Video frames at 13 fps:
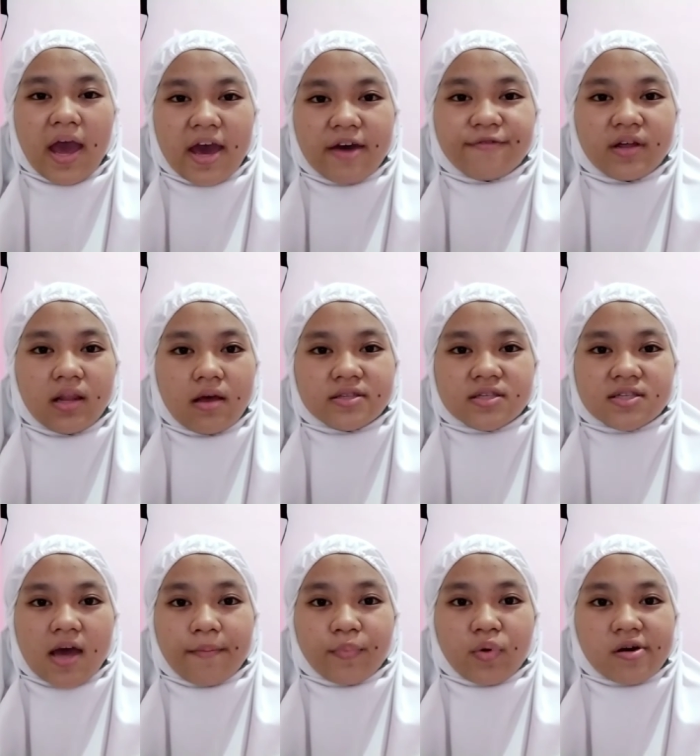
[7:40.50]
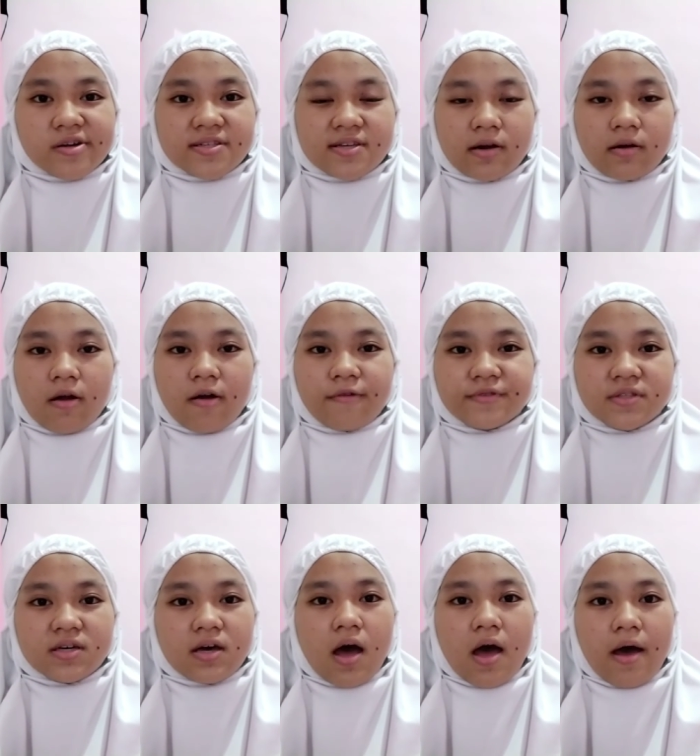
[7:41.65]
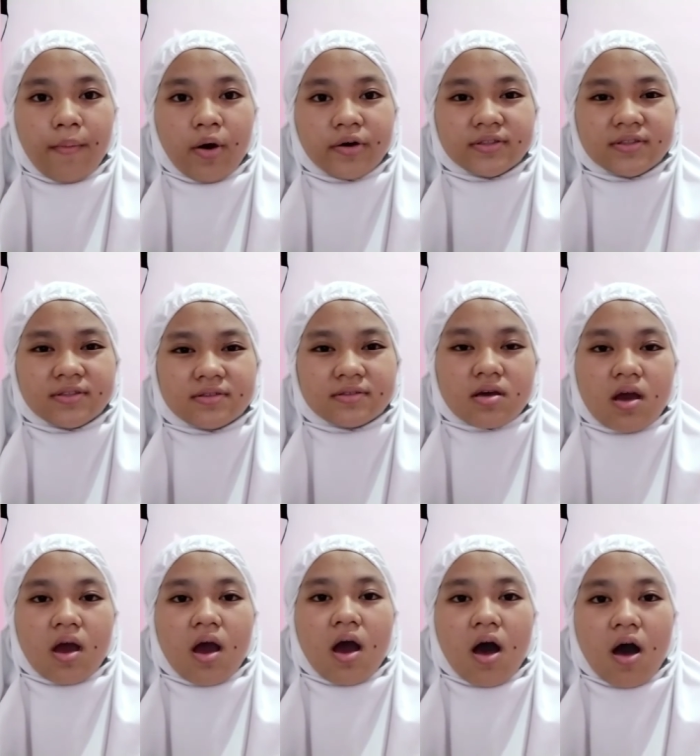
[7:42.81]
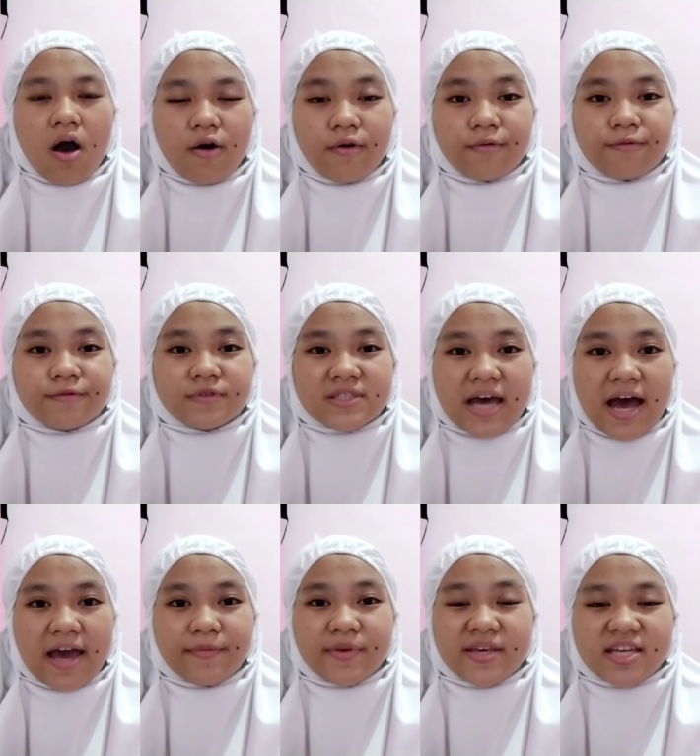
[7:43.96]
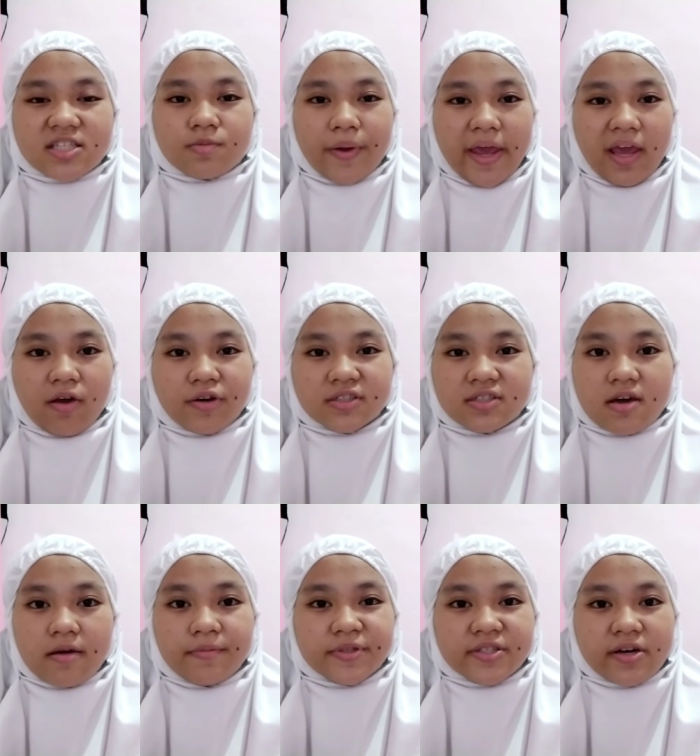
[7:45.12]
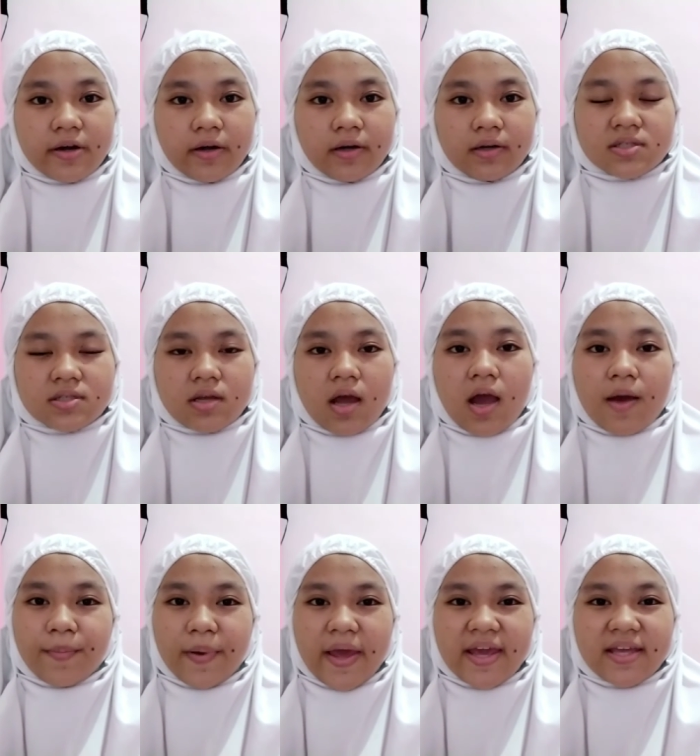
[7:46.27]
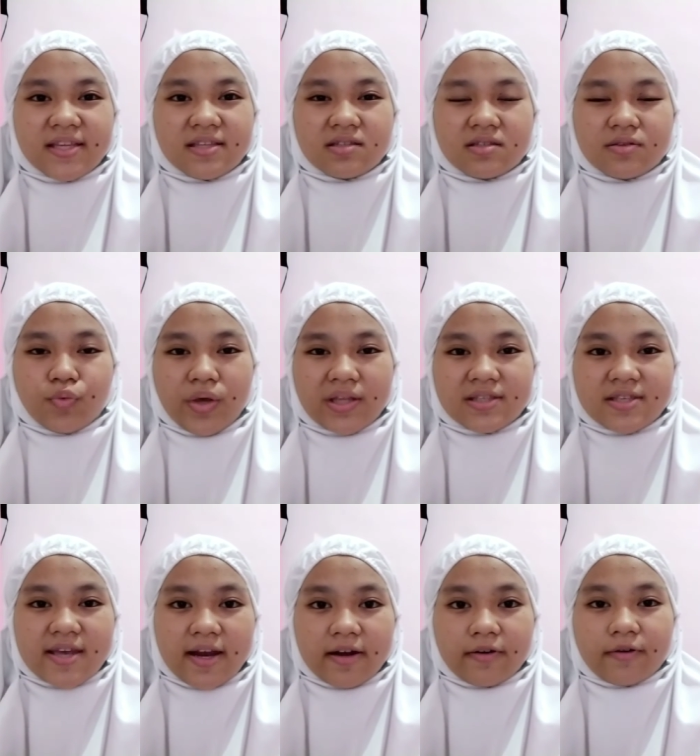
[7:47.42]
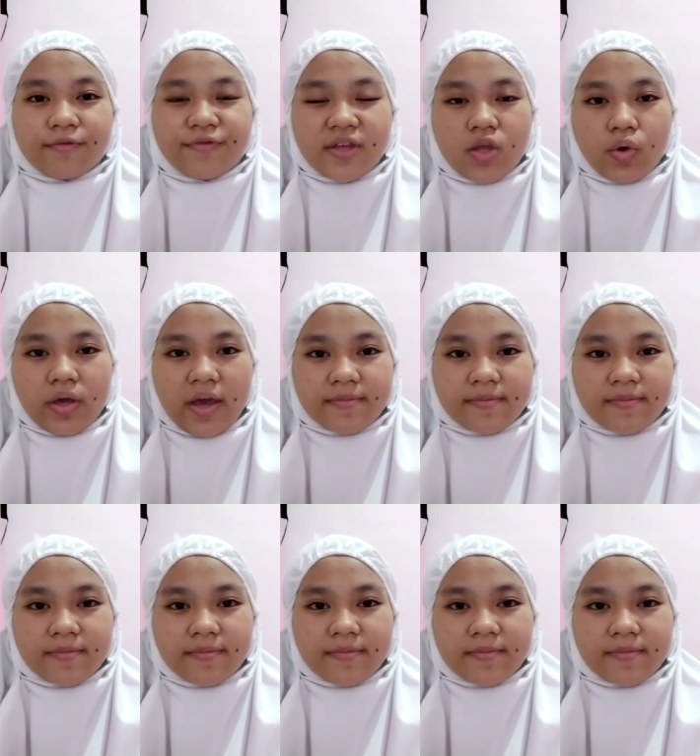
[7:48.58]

have a lot some concern of the amount of time kids play on computer, play with their video